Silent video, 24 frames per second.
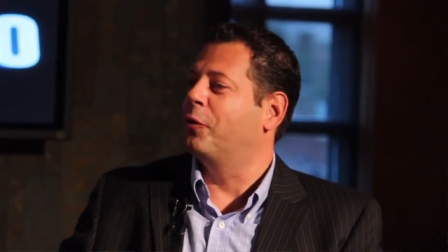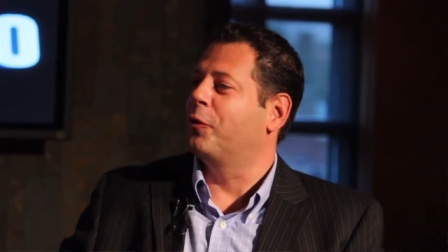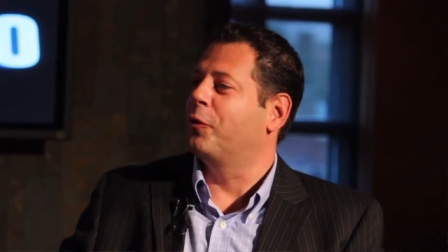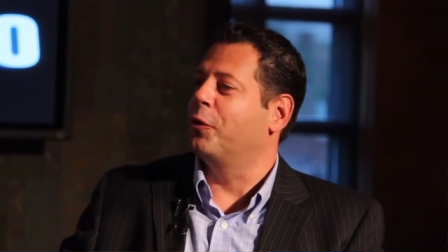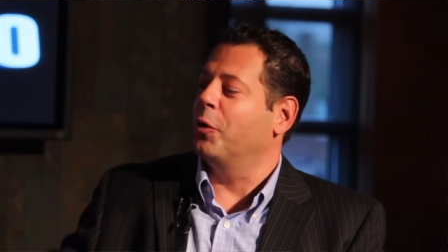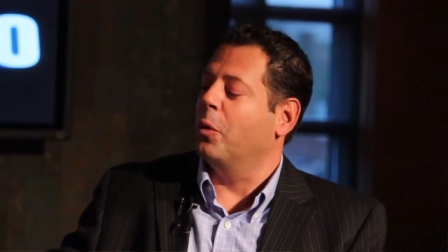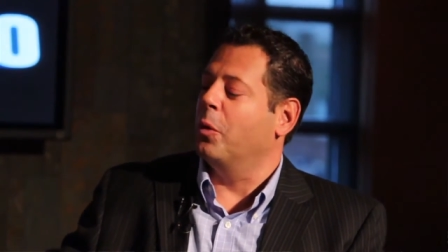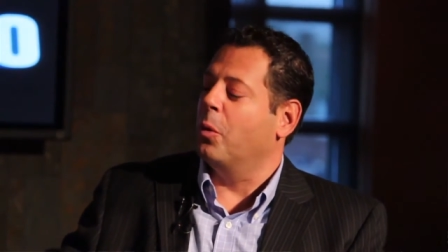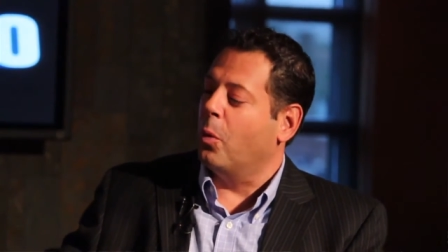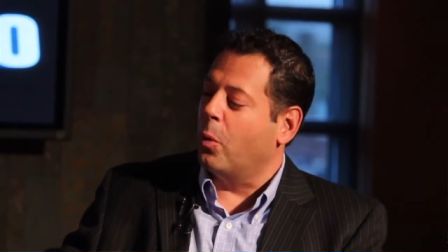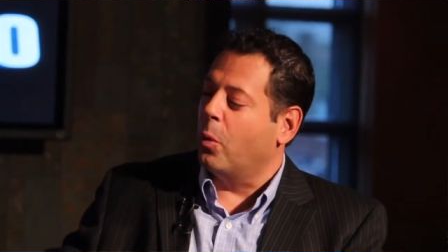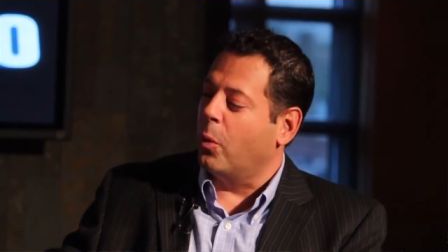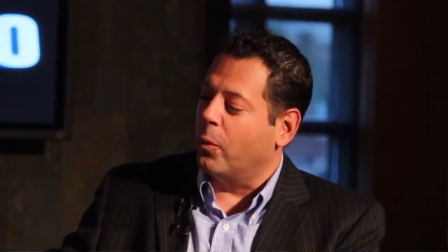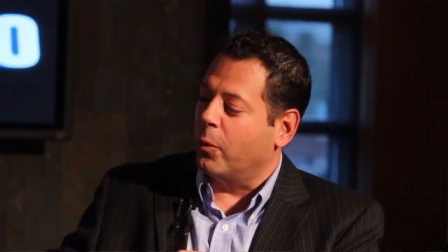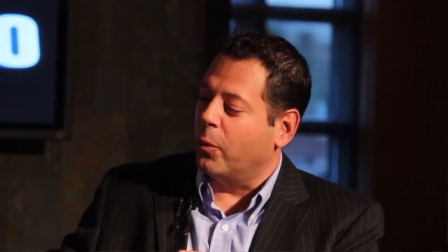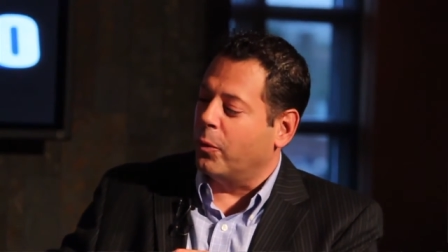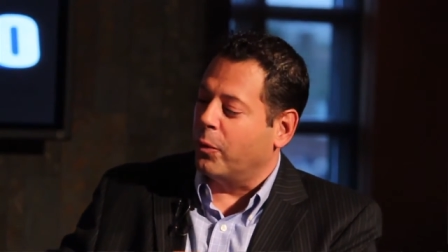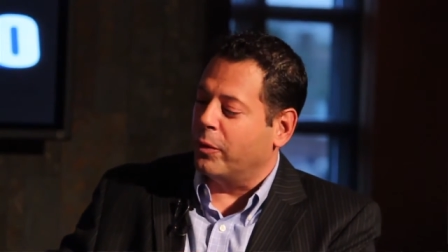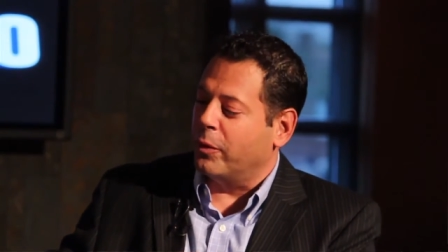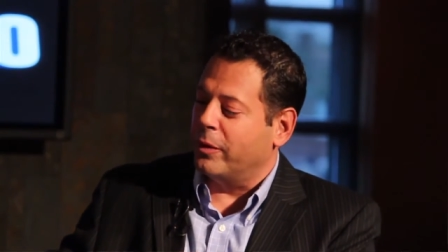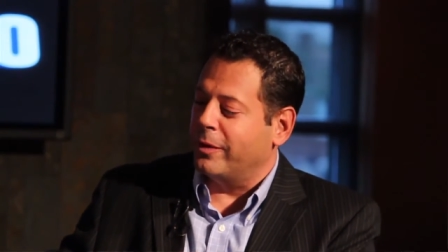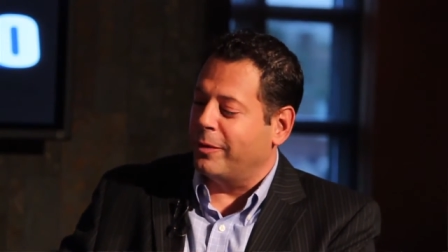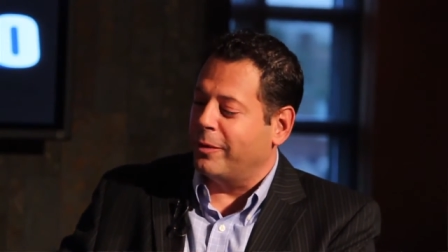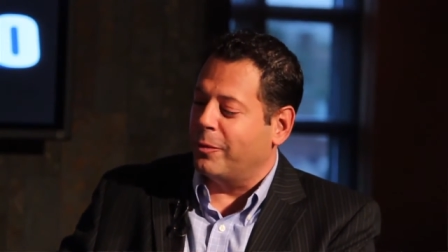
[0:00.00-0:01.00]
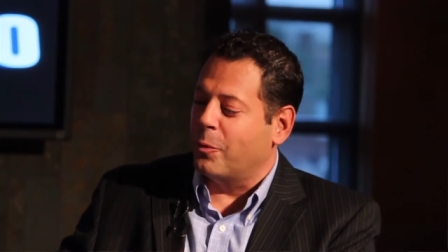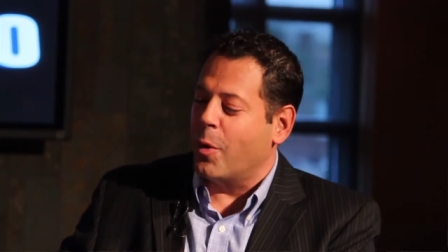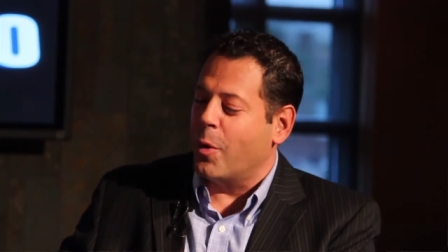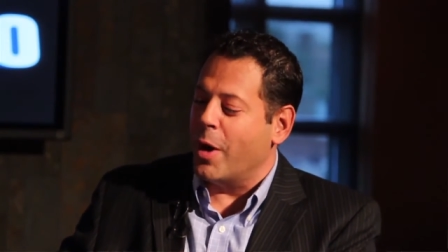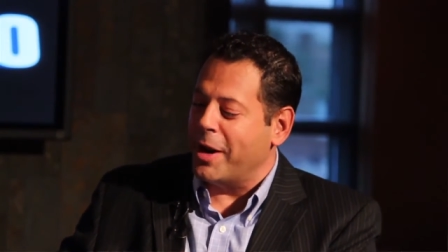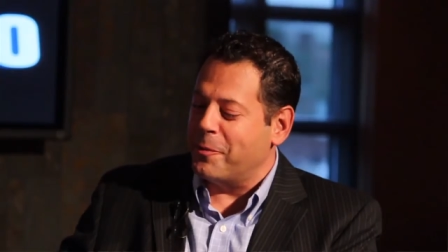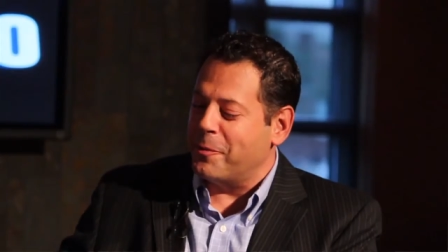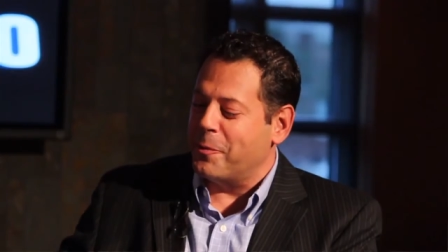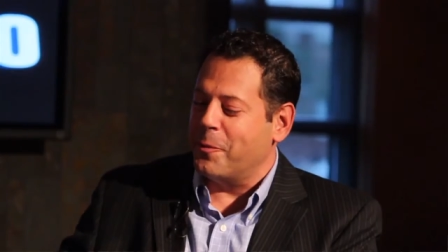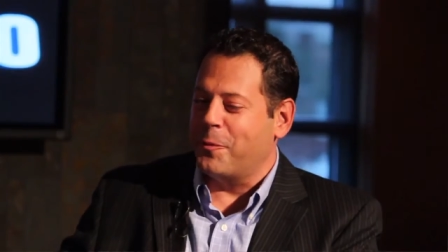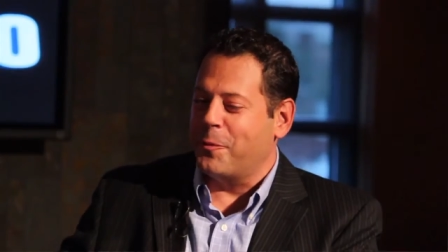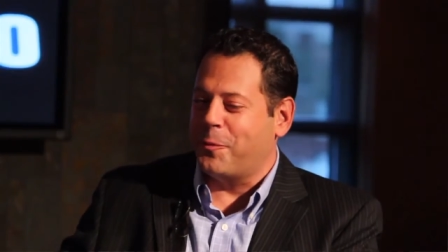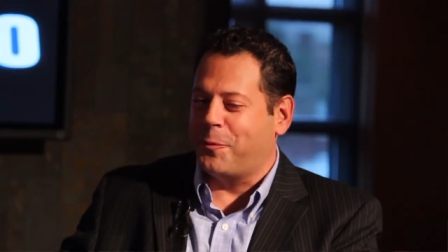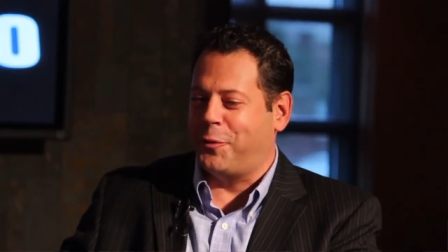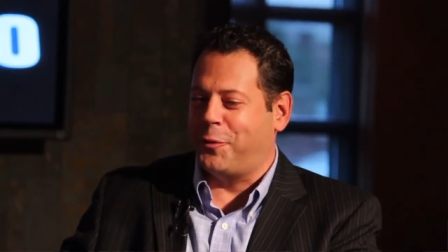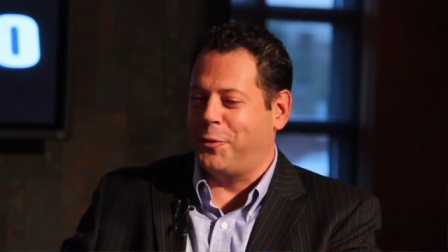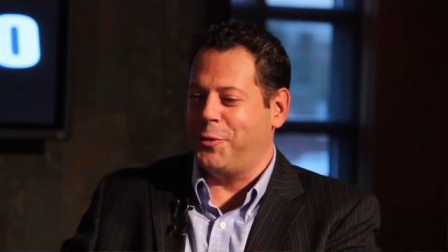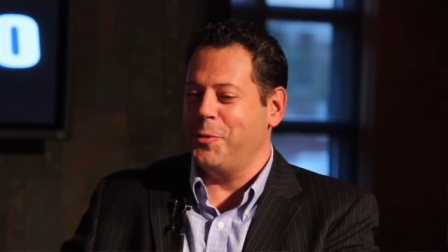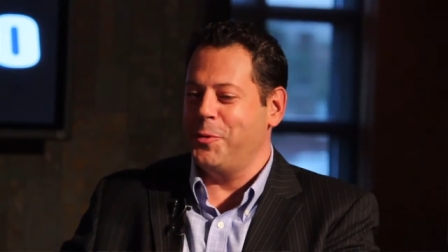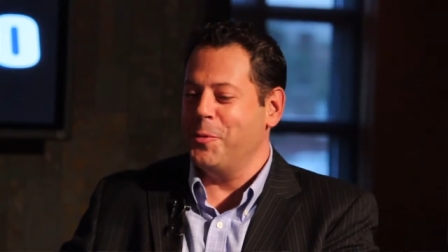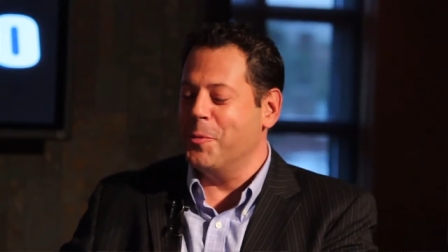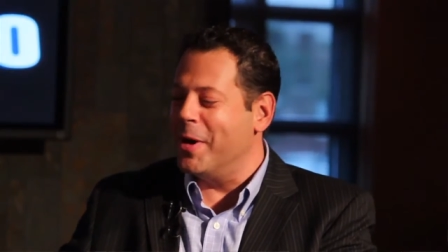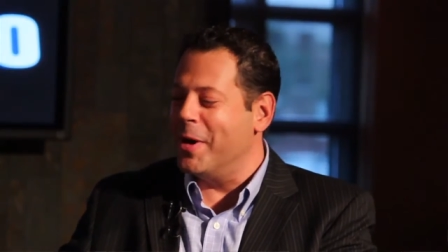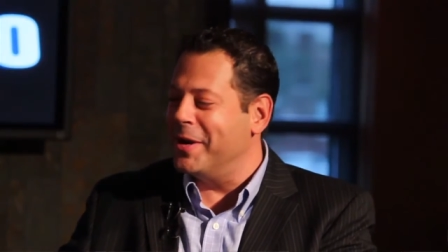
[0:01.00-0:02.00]
For when, for
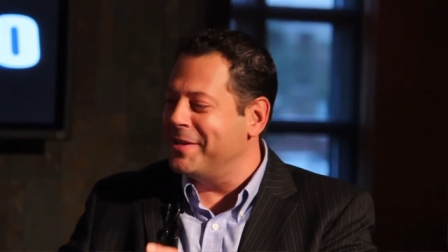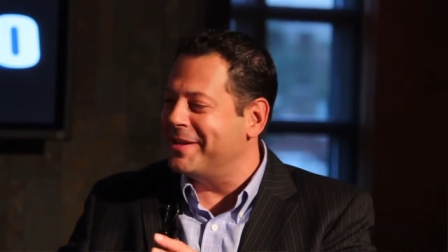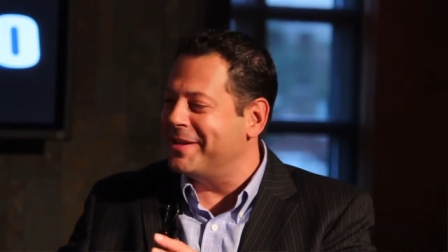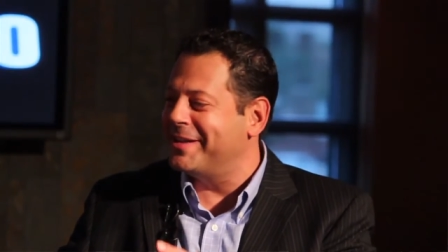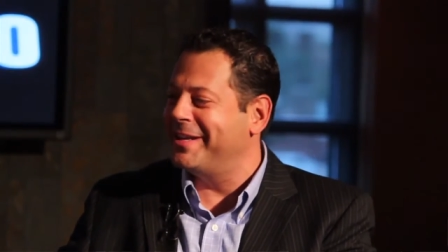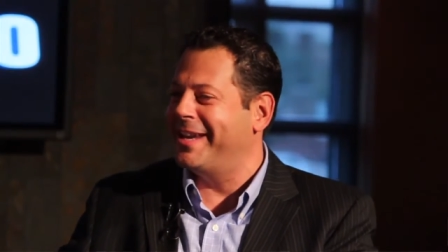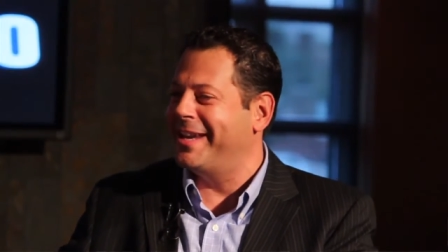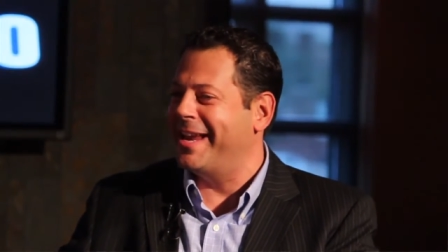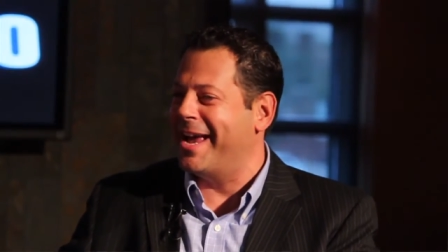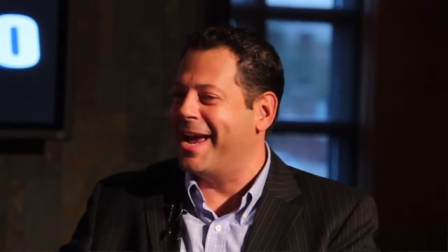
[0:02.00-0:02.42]
you, when did it